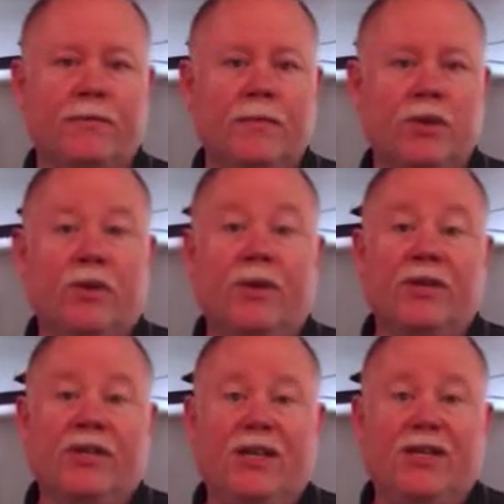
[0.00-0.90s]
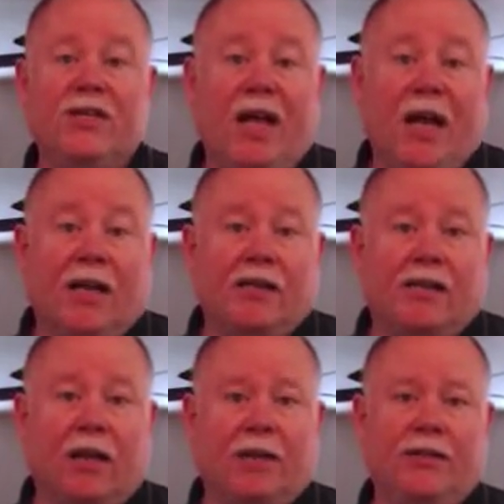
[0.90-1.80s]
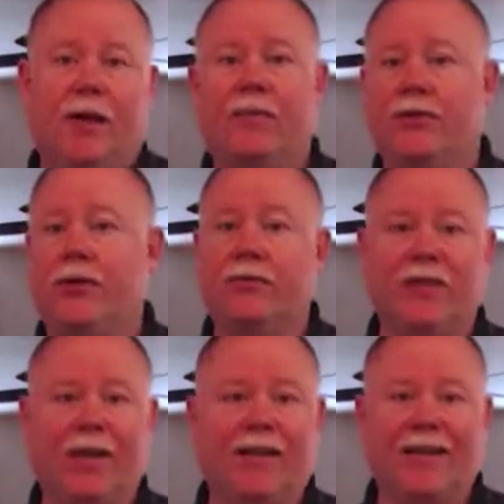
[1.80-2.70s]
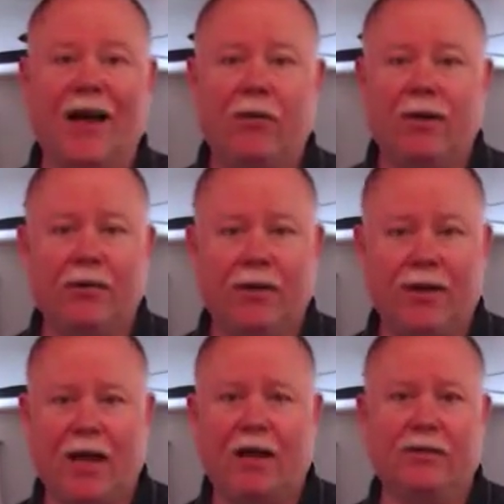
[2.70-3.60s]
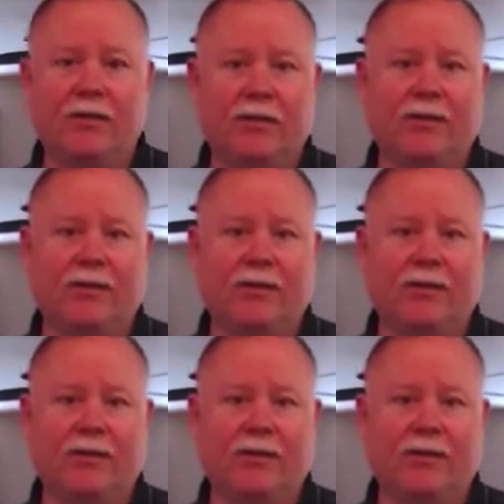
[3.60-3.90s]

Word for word: Sure, we see the stats that tell us the episode's getting downloaded thousands of